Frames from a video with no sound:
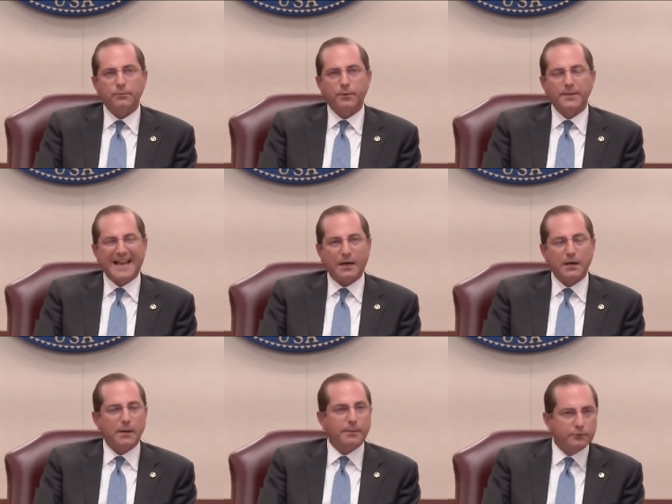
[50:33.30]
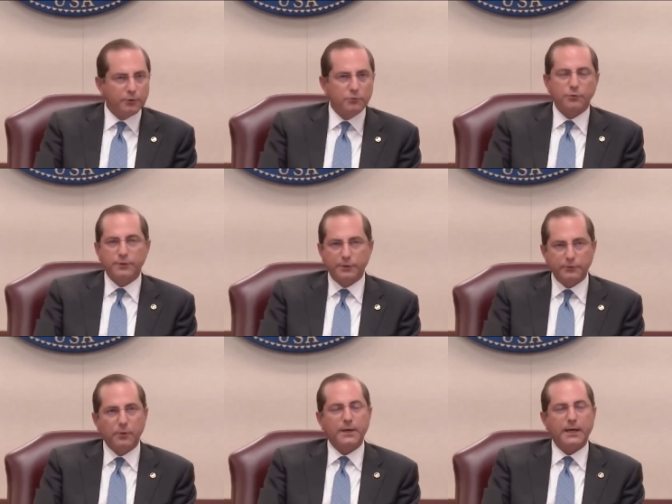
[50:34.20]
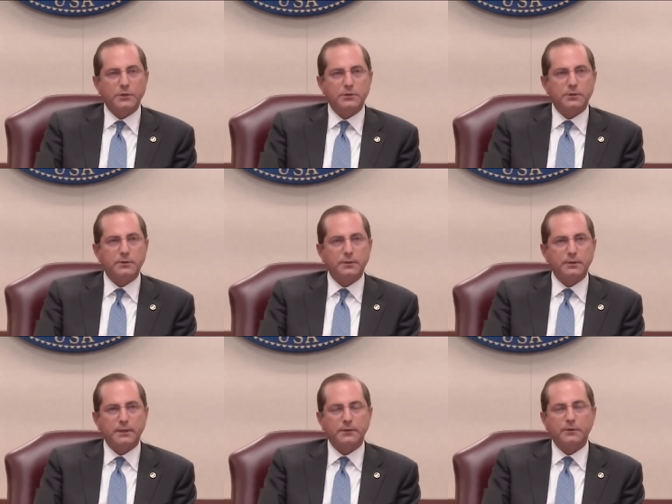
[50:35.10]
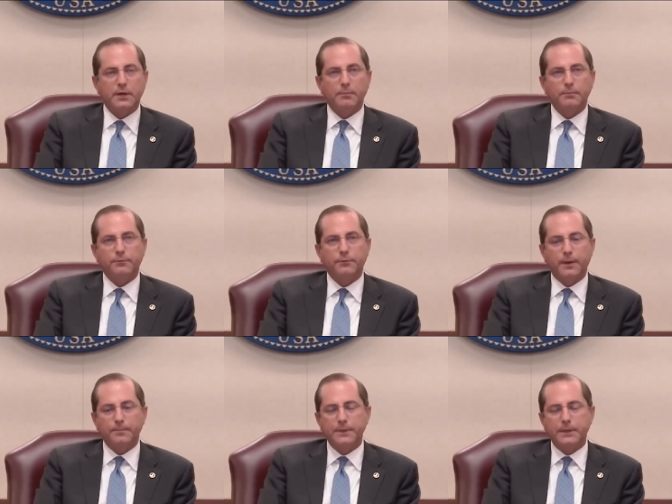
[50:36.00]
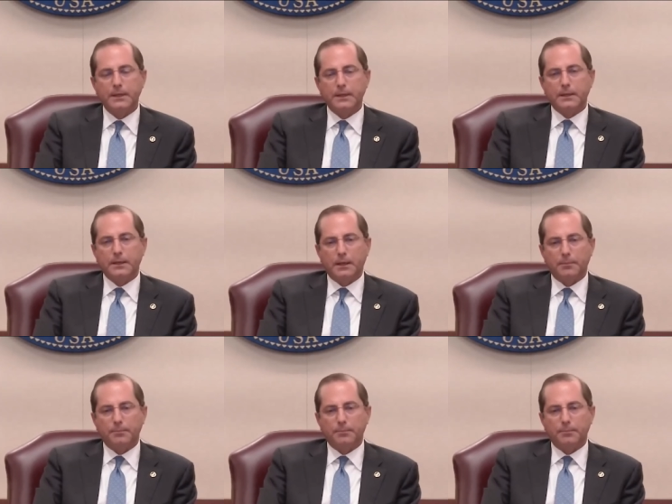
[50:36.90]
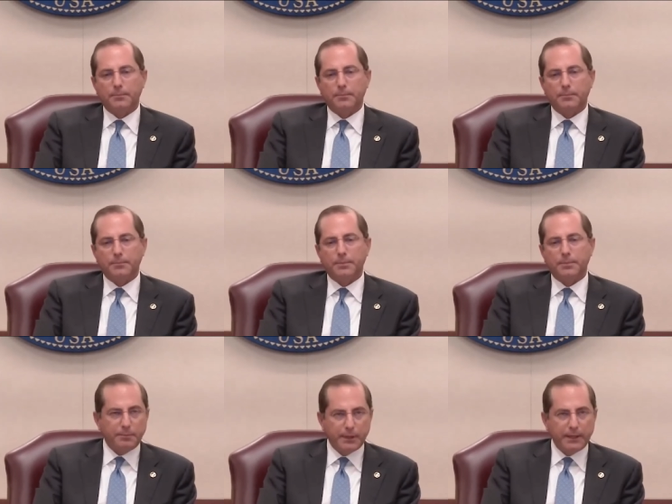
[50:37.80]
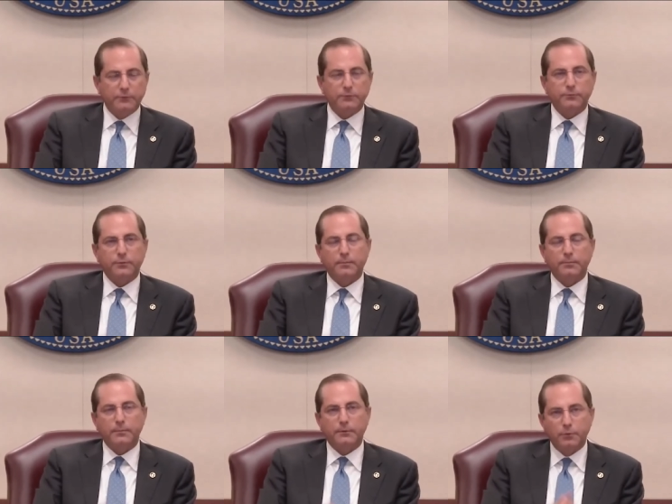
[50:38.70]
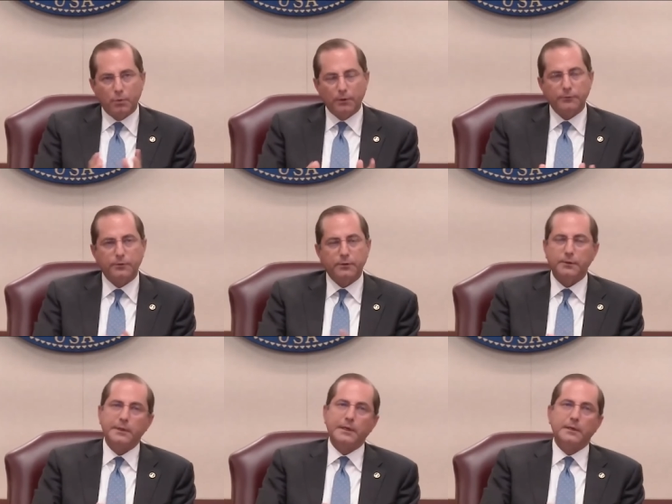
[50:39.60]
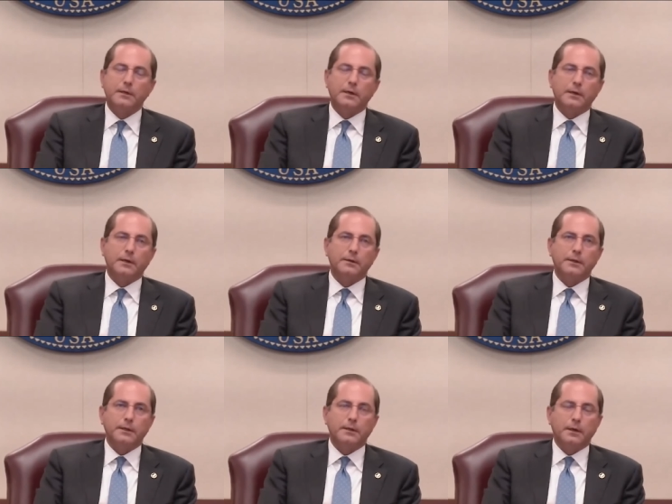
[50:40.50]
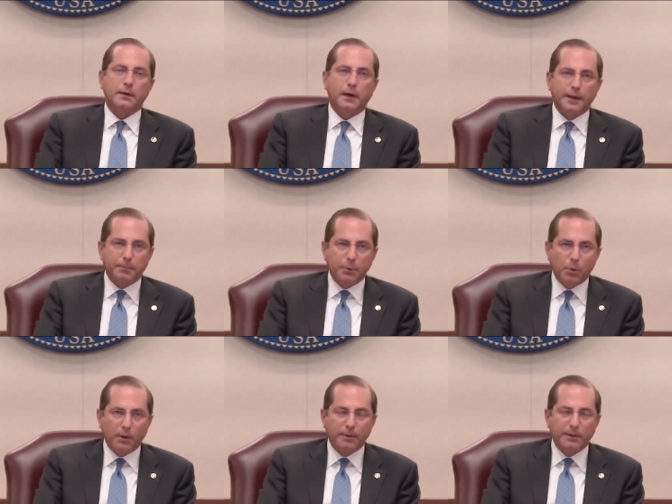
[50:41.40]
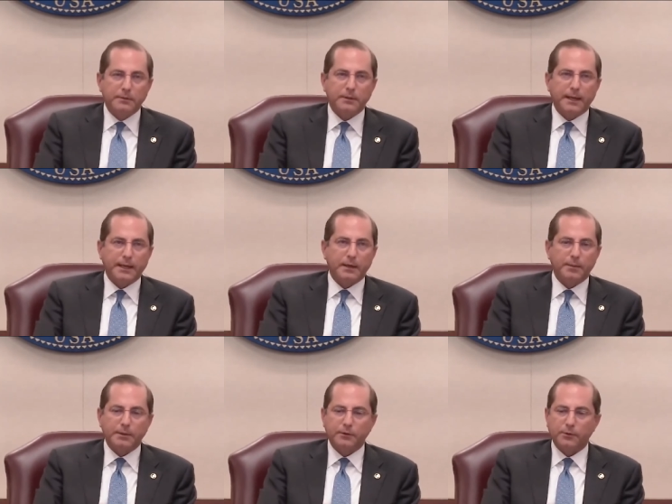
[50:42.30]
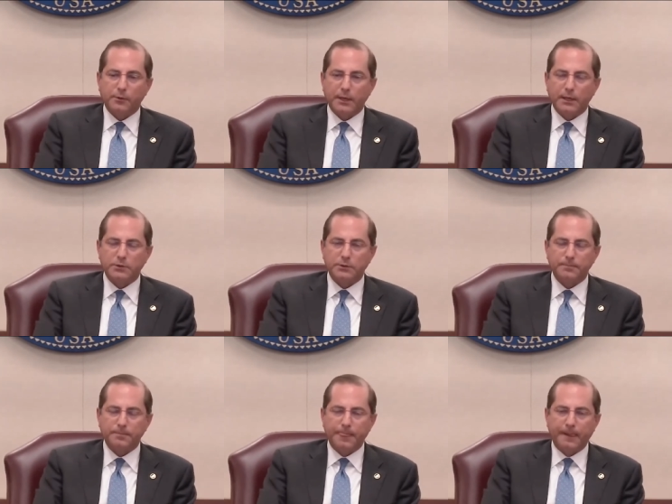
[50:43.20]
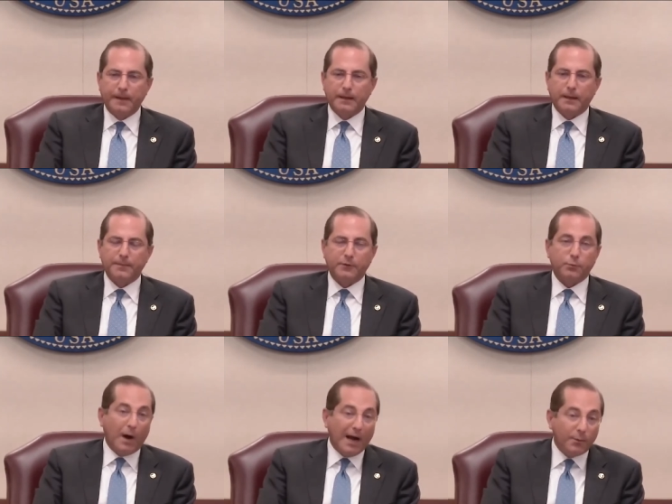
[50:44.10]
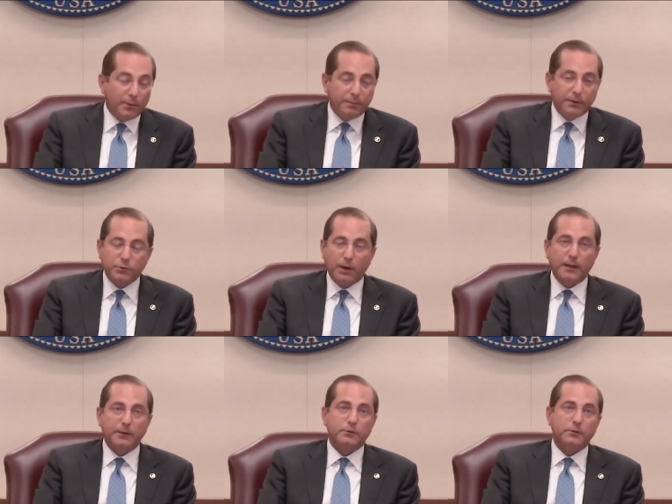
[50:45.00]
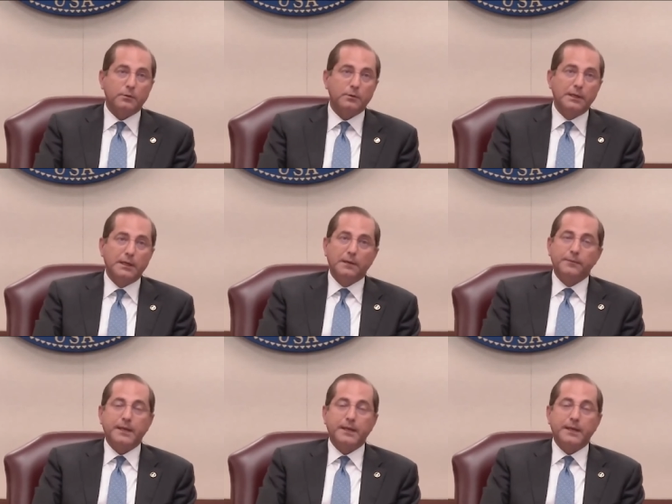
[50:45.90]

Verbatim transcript: from the economic social dislocation that has come from people sheltering in place, from, of course, the unemployment, economic dislocation. That's why we've been trying to